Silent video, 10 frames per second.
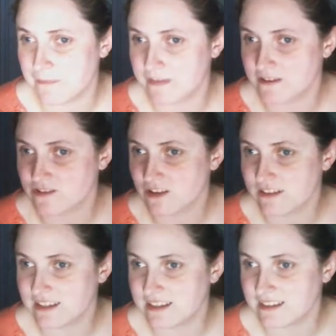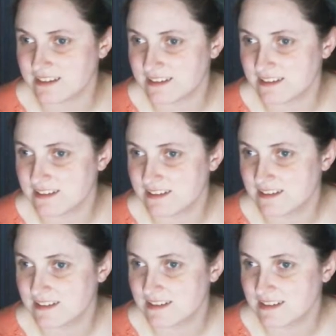There's all the
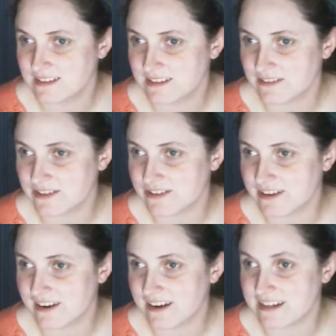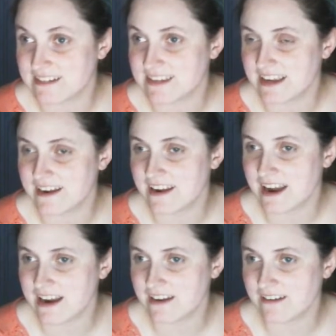different Cryaotics, and
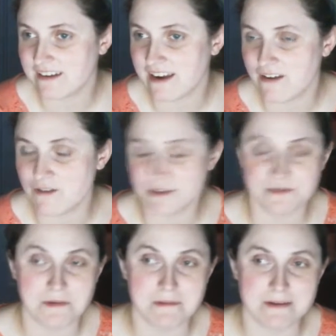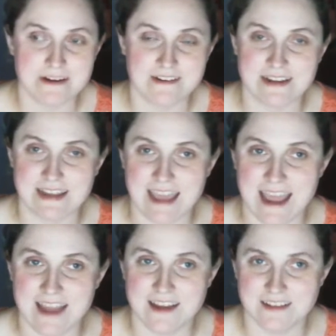I always remember hearing a
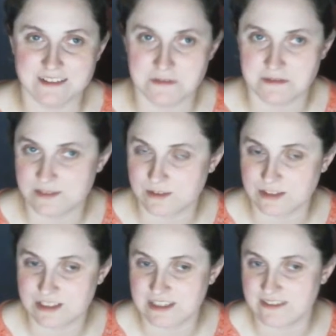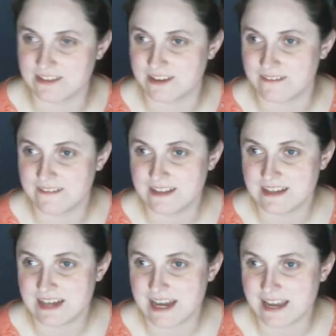cat in some of his older stuff, so
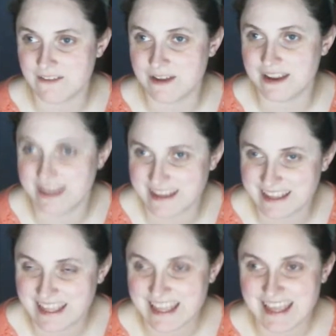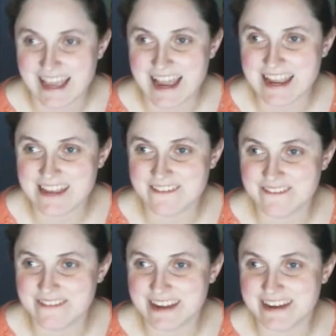I
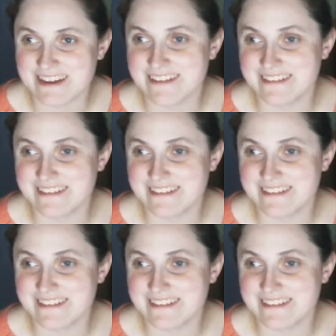even made a